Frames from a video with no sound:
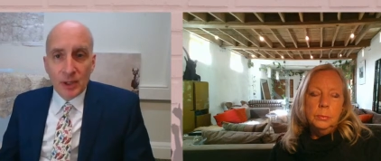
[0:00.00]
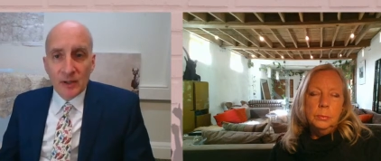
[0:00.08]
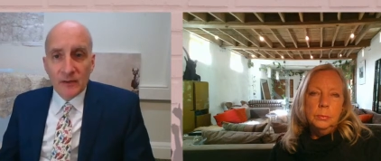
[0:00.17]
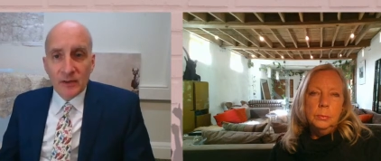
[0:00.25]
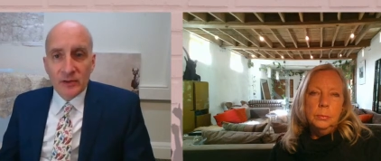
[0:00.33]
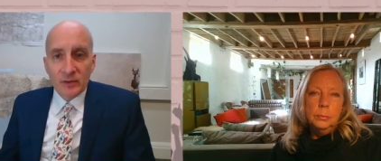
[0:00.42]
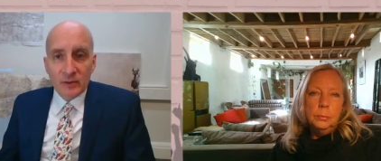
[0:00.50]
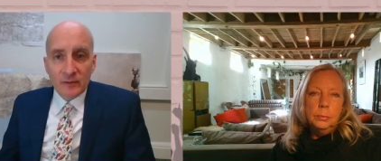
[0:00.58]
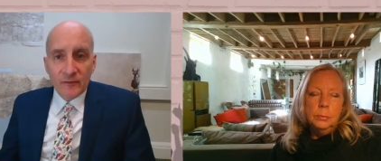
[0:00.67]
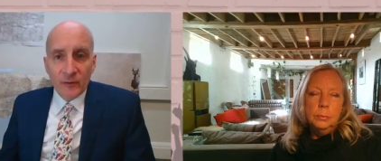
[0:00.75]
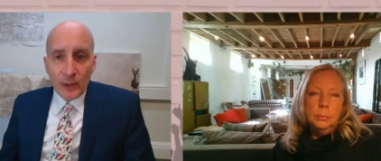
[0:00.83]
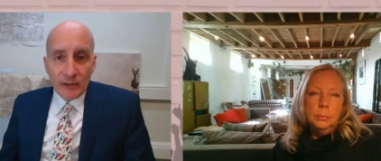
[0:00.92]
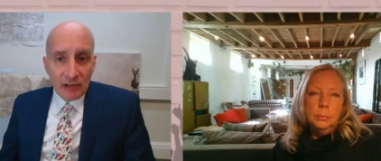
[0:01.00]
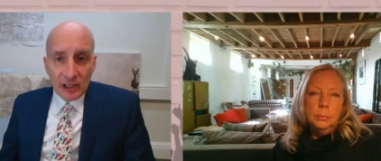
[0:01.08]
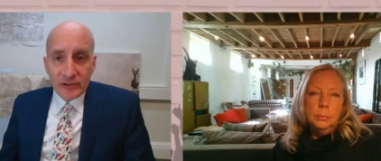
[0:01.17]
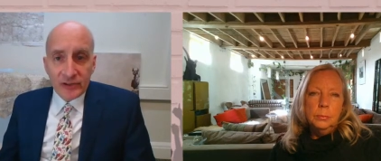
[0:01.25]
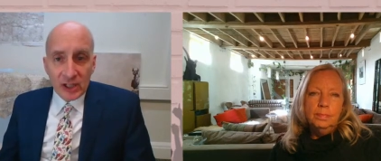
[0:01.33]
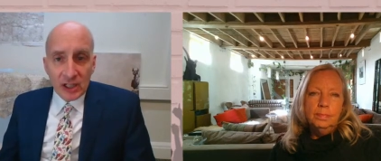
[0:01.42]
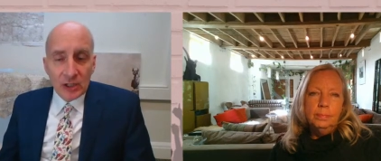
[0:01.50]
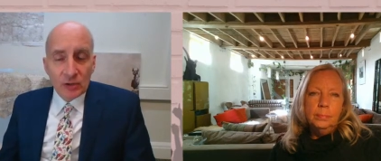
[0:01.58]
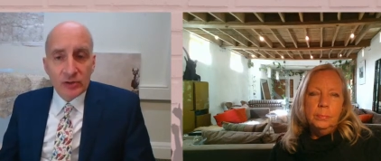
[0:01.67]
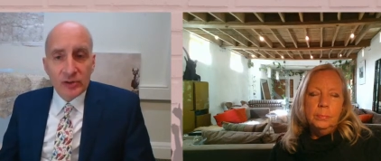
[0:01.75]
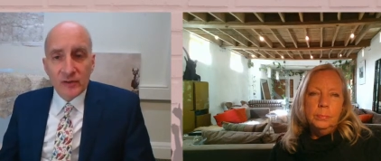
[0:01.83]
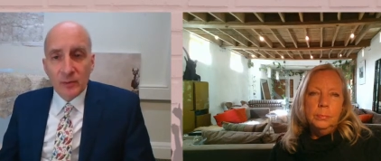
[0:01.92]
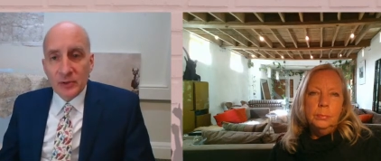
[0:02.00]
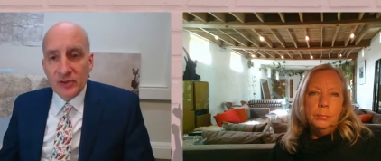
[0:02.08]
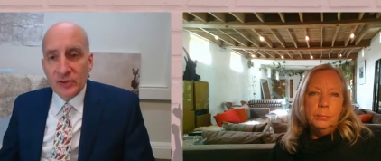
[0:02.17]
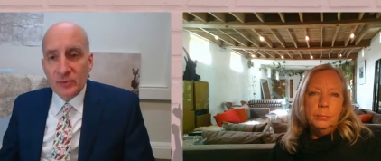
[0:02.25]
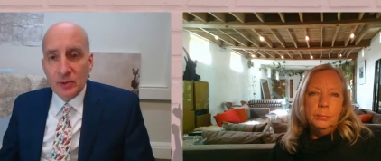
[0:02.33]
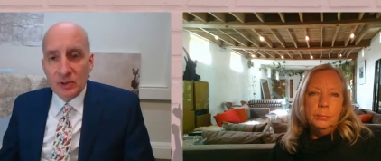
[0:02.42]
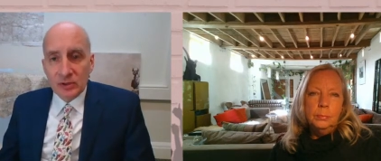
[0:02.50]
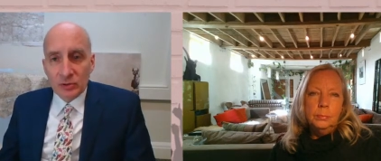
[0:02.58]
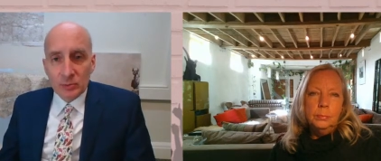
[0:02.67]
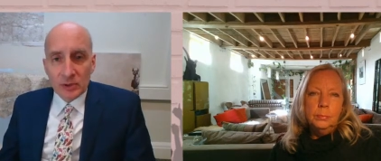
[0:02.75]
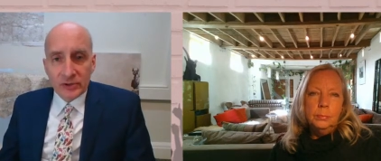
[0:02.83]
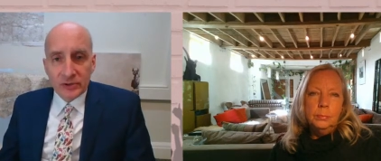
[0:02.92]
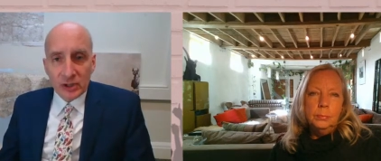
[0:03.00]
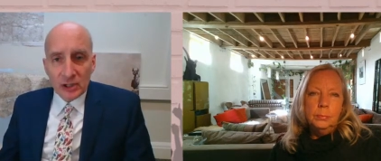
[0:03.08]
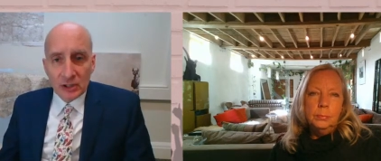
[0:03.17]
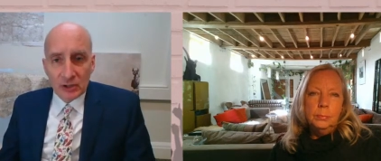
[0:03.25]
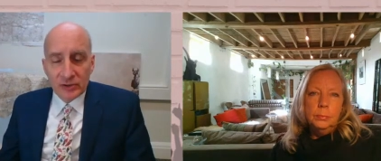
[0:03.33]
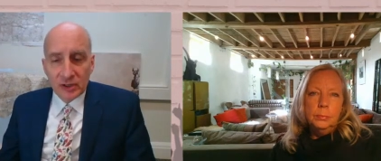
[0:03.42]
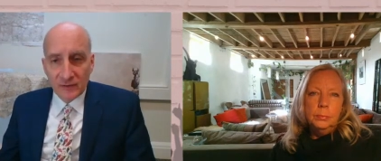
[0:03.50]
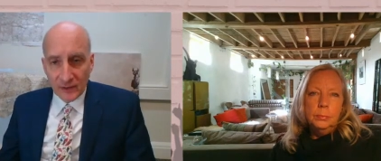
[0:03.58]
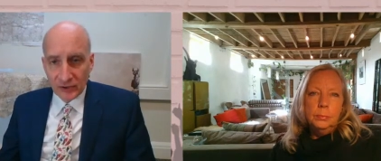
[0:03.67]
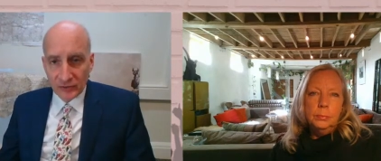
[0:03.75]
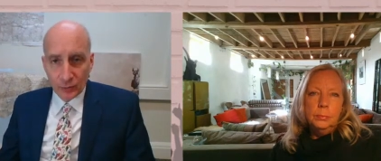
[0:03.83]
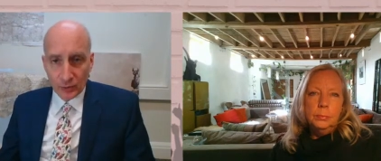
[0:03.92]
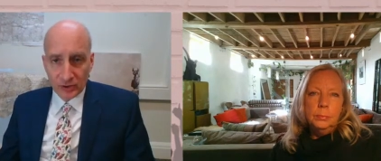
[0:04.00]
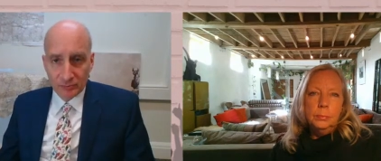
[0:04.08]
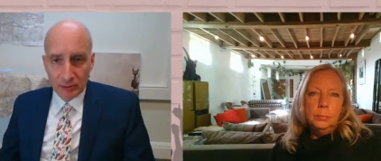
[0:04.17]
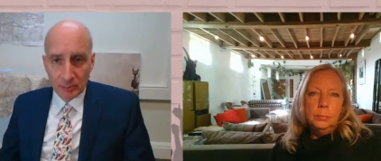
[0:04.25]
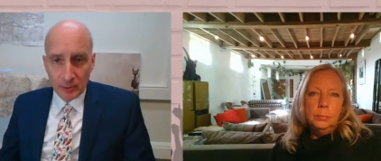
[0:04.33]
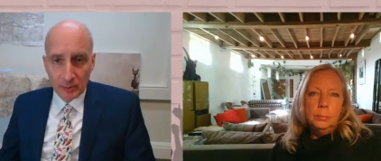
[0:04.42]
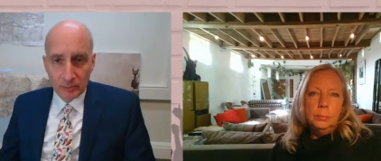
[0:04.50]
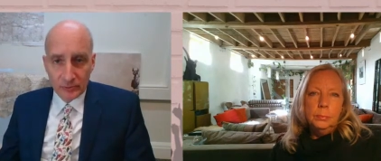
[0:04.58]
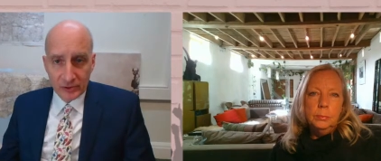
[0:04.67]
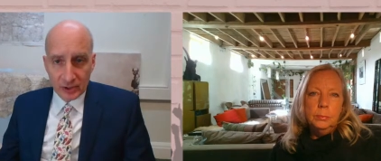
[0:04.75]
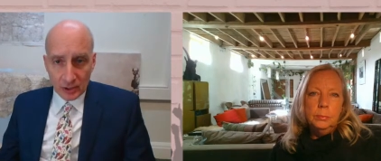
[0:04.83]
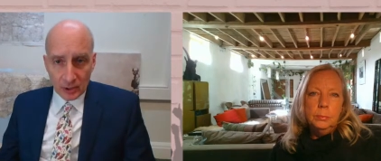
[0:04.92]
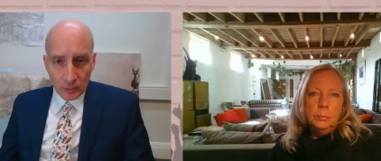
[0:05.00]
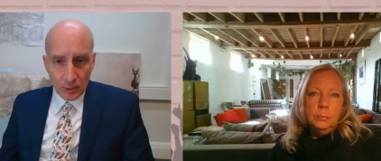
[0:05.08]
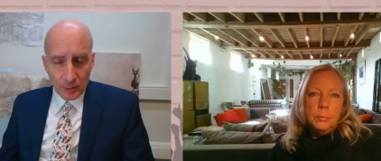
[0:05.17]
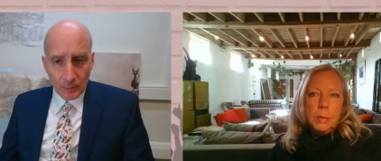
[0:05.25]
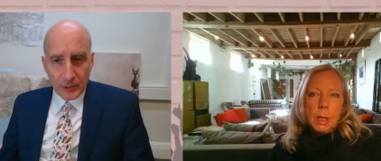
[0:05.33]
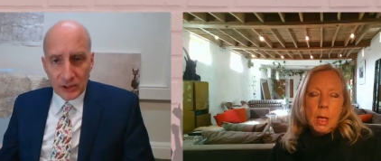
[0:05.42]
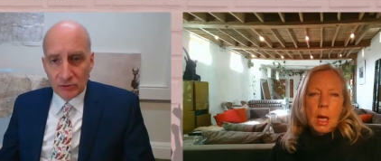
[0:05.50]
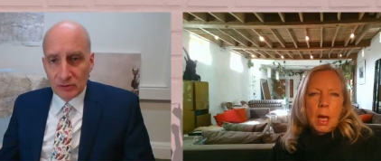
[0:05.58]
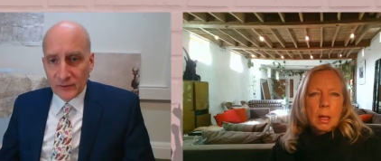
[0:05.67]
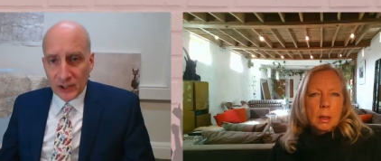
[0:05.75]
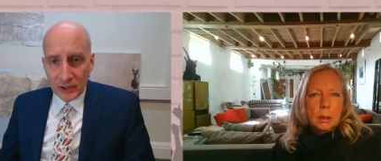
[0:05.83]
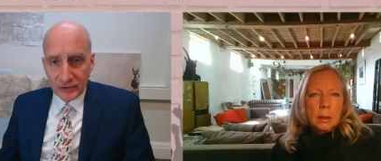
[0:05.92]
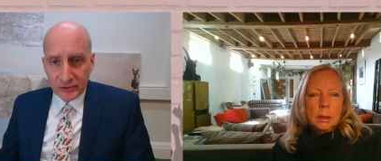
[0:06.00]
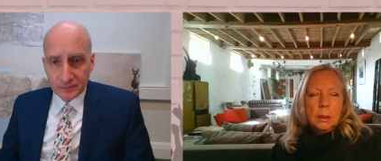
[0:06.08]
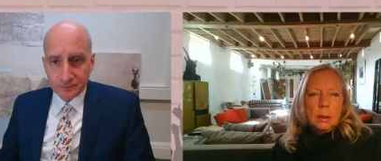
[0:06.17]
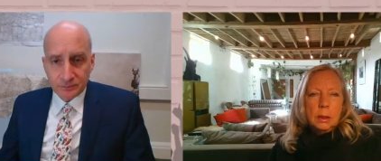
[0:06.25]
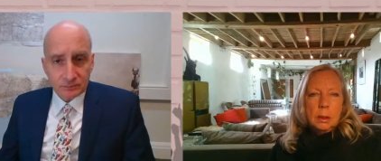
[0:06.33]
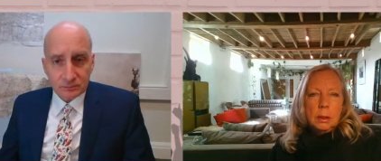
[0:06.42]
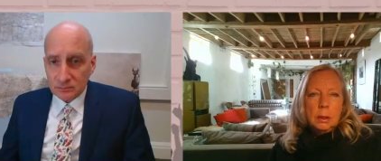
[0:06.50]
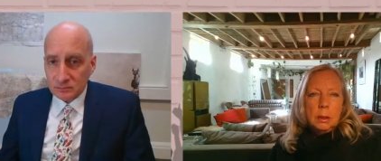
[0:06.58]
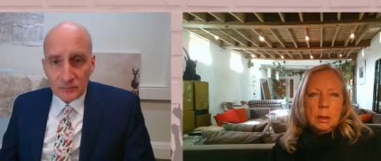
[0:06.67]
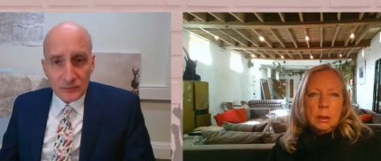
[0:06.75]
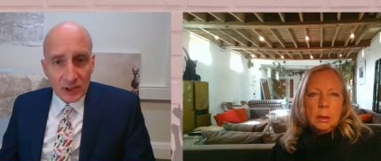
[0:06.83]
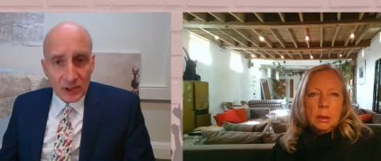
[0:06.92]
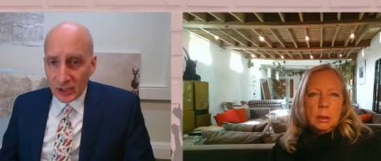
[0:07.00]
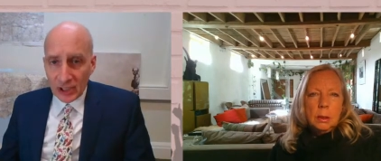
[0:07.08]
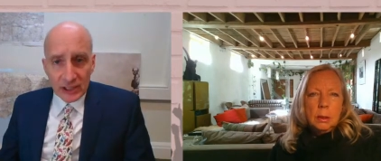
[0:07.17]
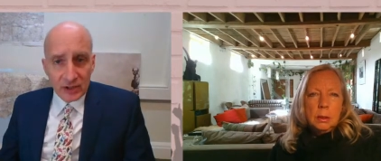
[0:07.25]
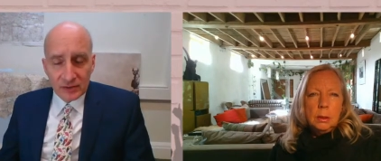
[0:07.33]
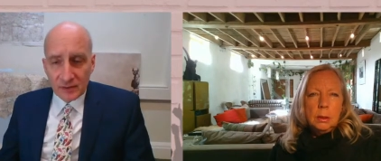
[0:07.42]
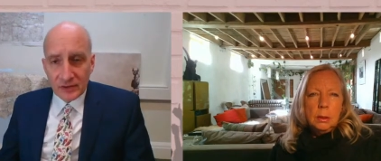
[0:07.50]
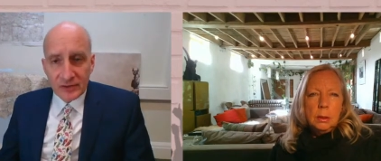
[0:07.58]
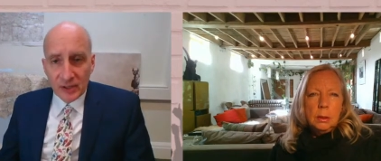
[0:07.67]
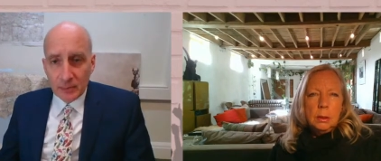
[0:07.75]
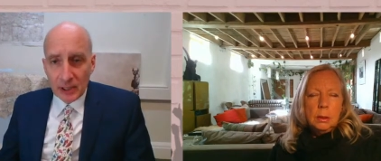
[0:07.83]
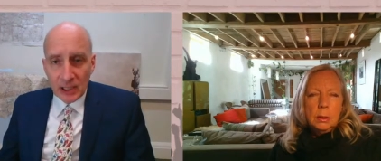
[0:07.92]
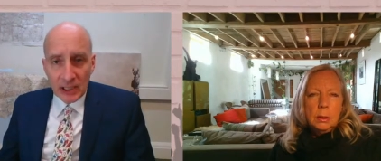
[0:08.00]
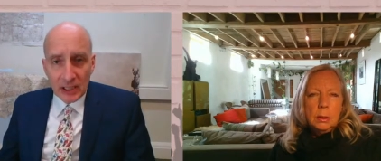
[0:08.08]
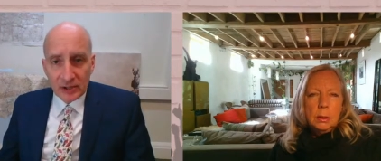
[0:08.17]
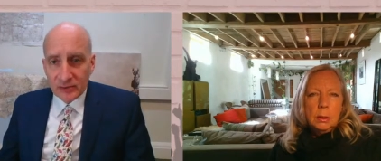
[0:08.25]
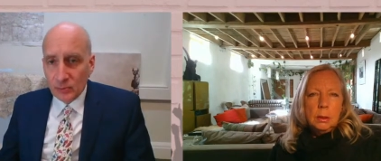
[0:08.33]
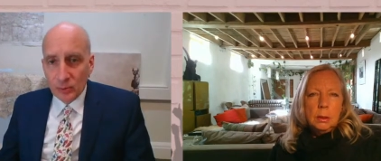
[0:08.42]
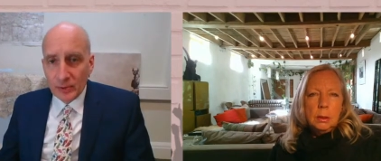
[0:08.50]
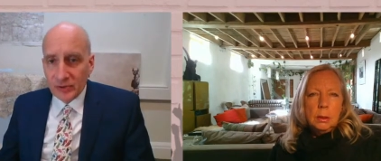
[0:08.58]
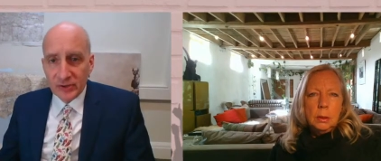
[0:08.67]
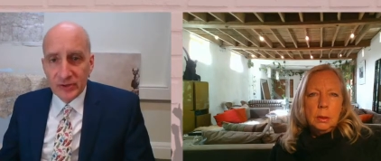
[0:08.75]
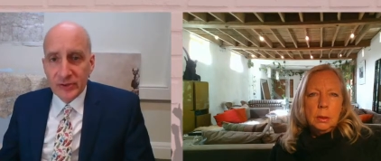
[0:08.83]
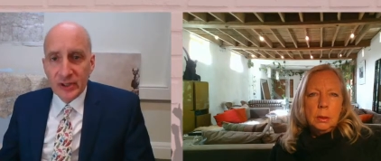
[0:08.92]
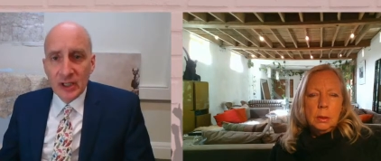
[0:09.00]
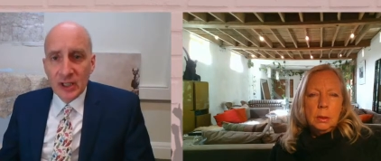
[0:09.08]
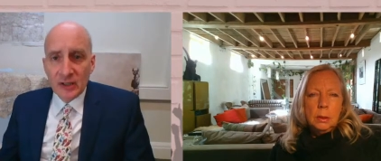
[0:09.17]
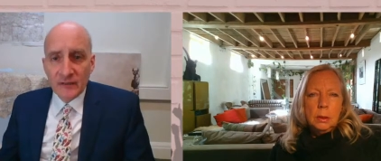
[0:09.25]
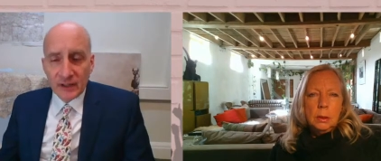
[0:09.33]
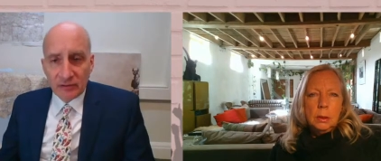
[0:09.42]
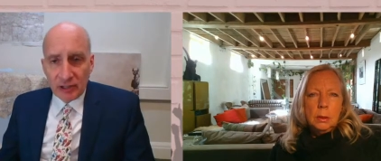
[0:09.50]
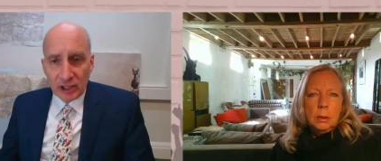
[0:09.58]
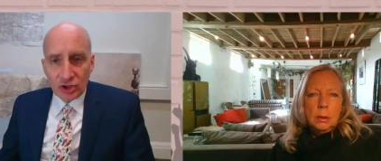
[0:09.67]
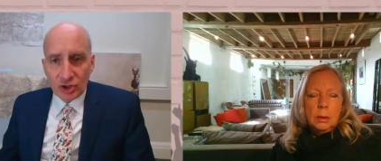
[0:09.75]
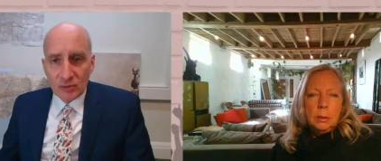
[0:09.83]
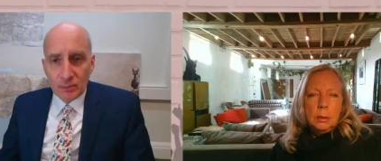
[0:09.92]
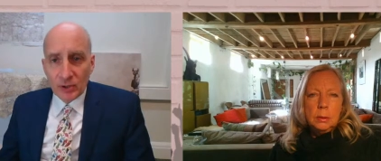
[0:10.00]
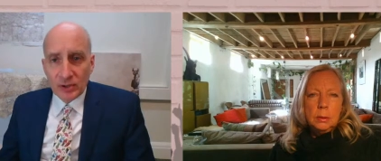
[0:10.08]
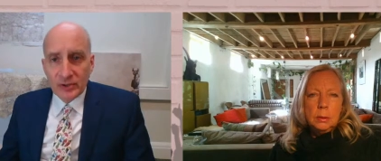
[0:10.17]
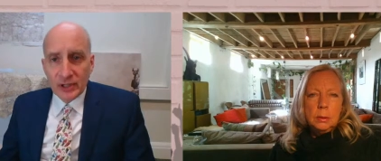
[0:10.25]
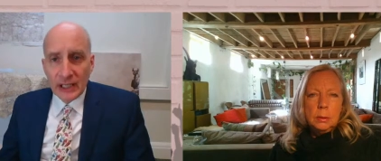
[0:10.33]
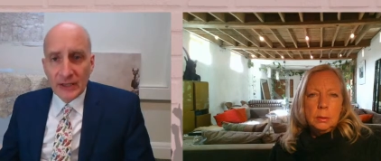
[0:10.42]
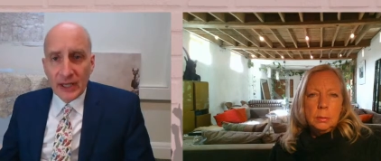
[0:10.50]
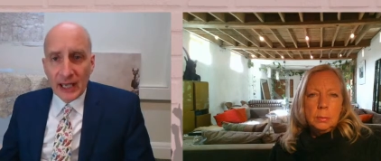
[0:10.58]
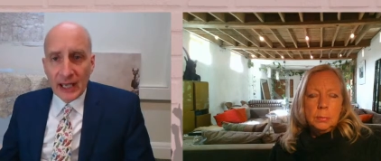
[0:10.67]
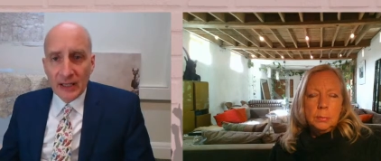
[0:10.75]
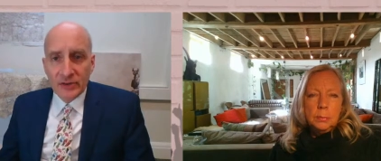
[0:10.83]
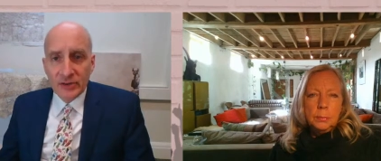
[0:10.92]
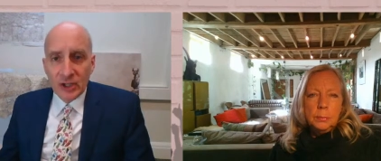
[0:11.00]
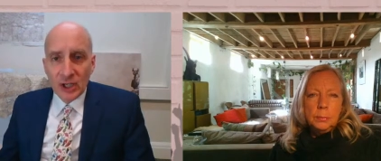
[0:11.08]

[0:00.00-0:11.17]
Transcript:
Speaker 1: But from where I sit, it looks as if the business community is almost silent in the face of all these problems. What would be your advice to the leaders of the CBI, the Small Business Federation, bodies like that,